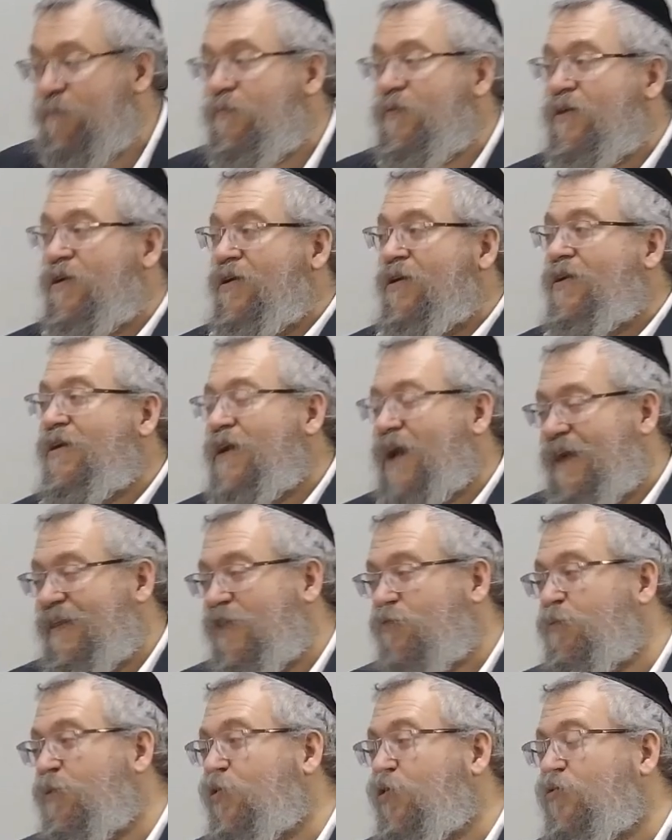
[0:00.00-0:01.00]

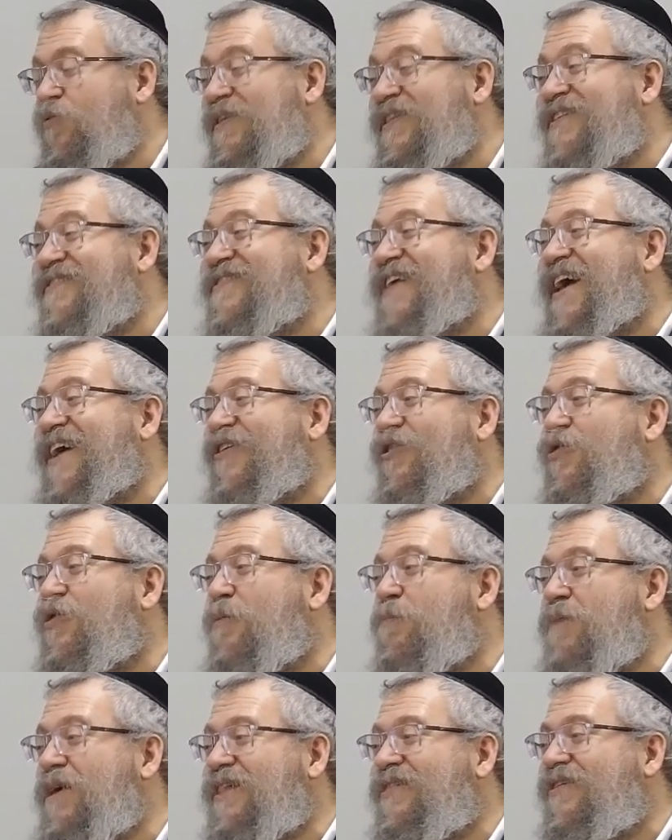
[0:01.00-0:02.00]
This
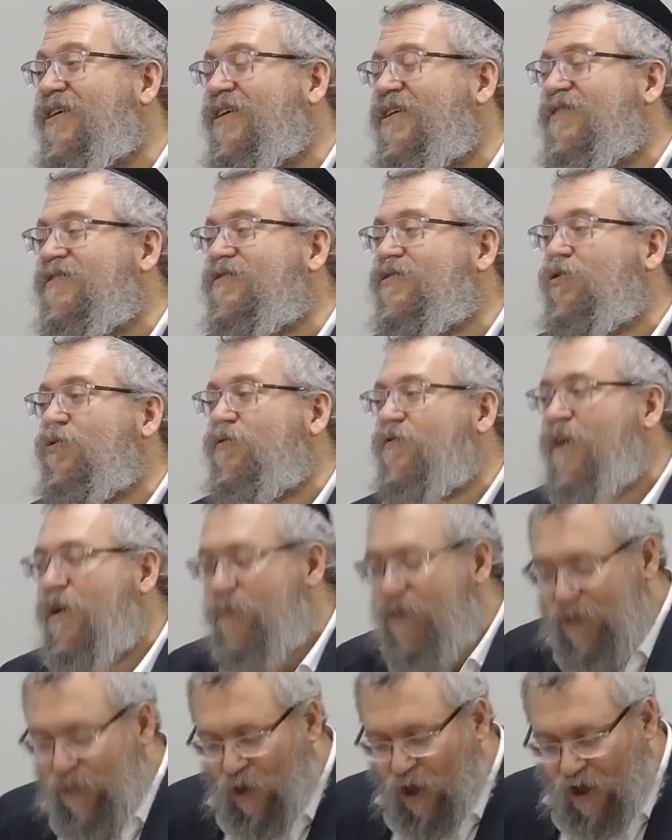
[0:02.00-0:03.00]
becomes already the mother of the
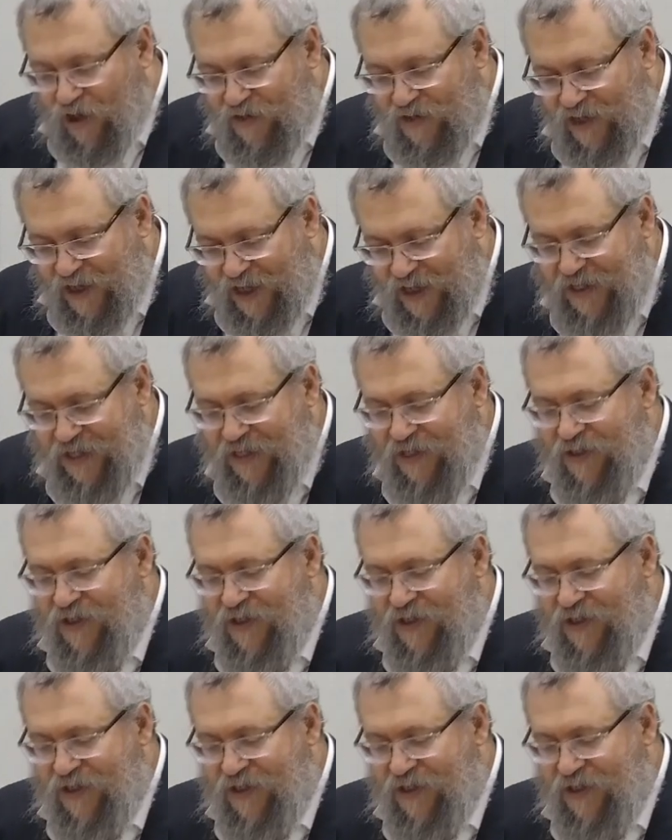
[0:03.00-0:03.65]
children, which